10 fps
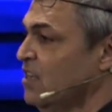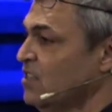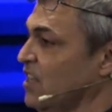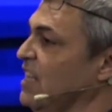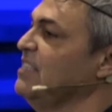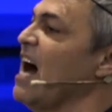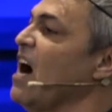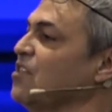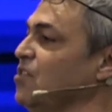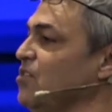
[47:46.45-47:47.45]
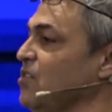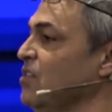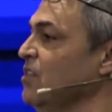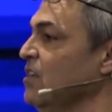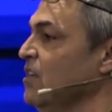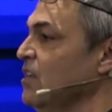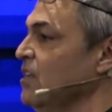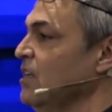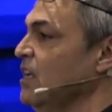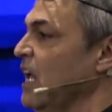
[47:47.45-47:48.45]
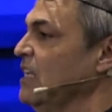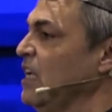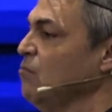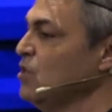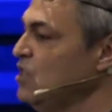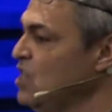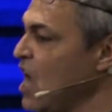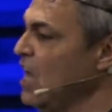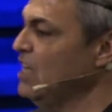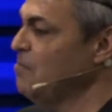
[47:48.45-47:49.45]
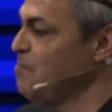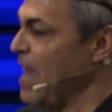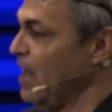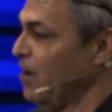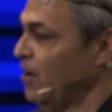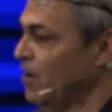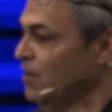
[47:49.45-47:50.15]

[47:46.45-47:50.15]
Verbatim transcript: to the doctors, and she was none the better.